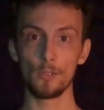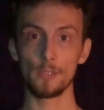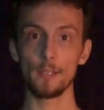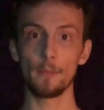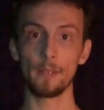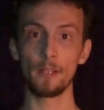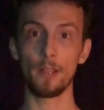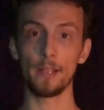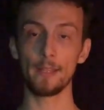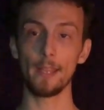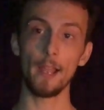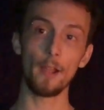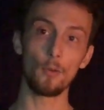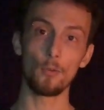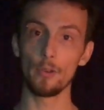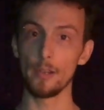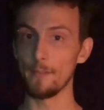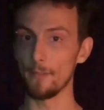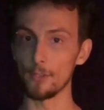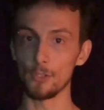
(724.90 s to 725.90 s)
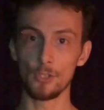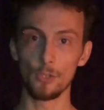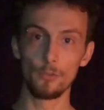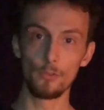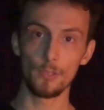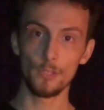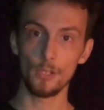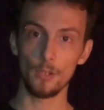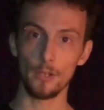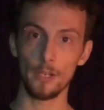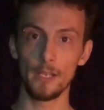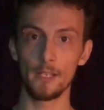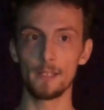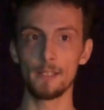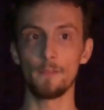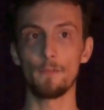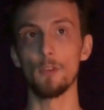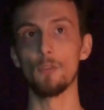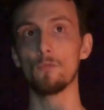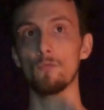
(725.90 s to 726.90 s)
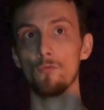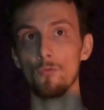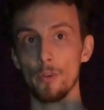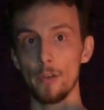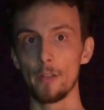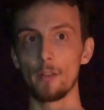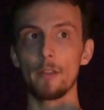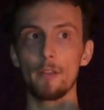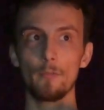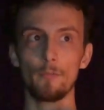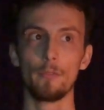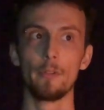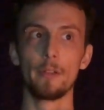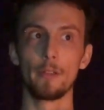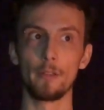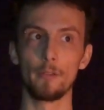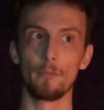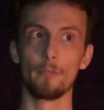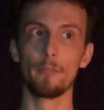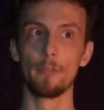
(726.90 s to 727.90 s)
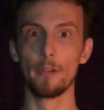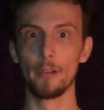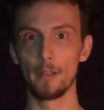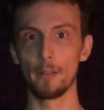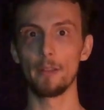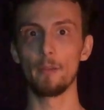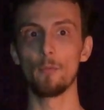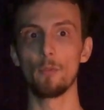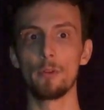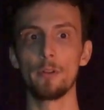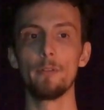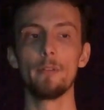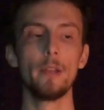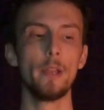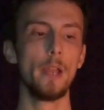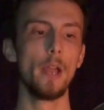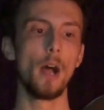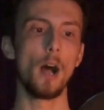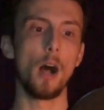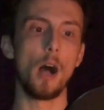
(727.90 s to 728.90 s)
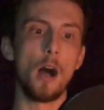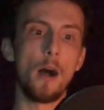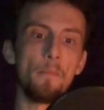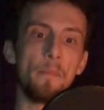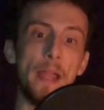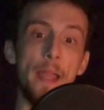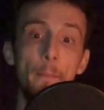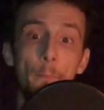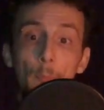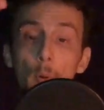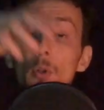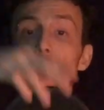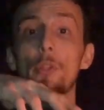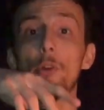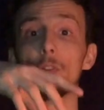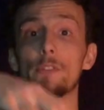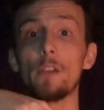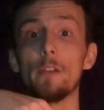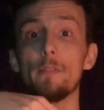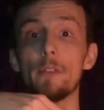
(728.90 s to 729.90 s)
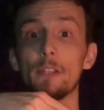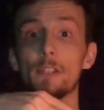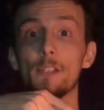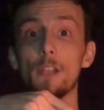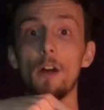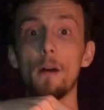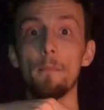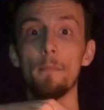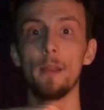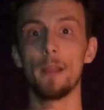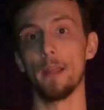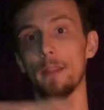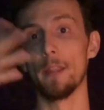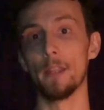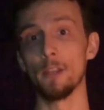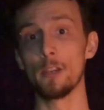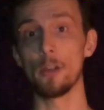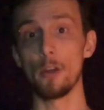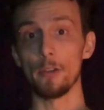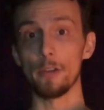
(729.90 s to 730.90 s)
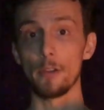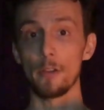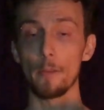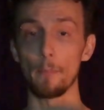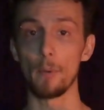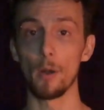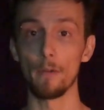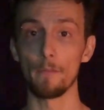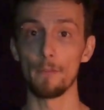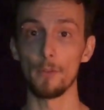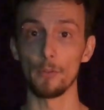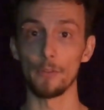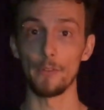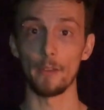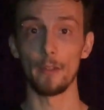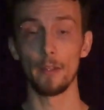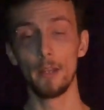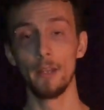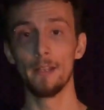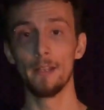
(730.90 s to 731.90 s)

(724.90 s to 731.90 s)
or something like that, or even 2 stockings if you really, really, really want to, and put those over the top, and there you go, you got a pop filter.